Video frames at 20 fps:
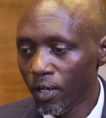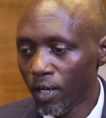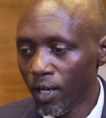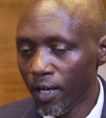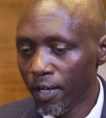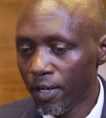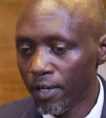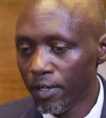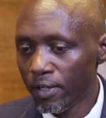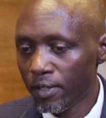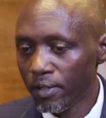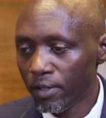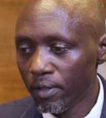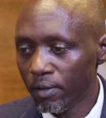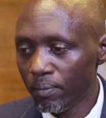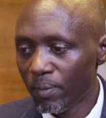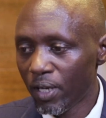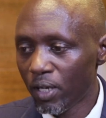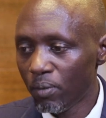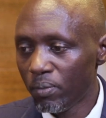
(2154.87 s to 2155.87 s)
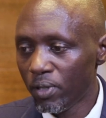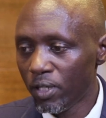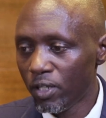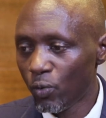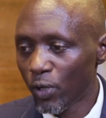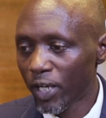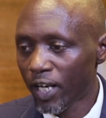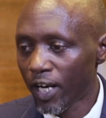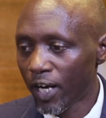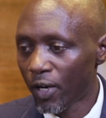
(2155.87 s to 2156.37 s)
and
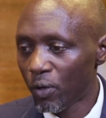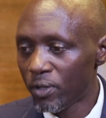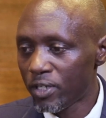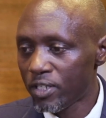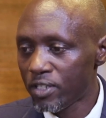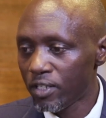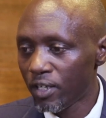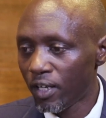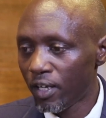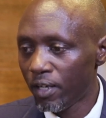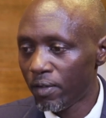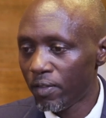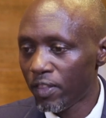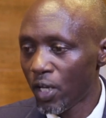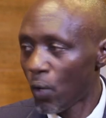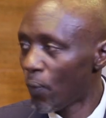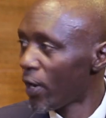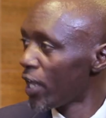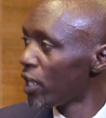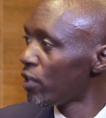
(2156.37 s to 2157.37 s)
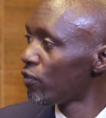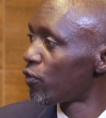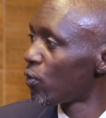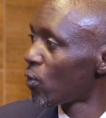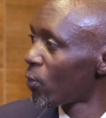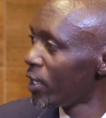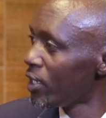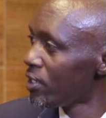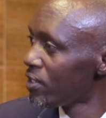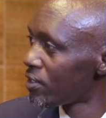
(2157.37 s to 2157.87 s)
maybe we cannot say they were
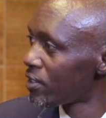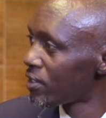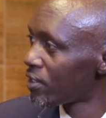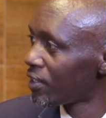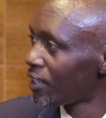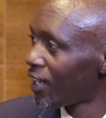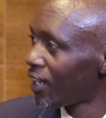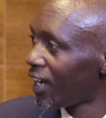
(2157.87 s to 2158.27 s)
influenced.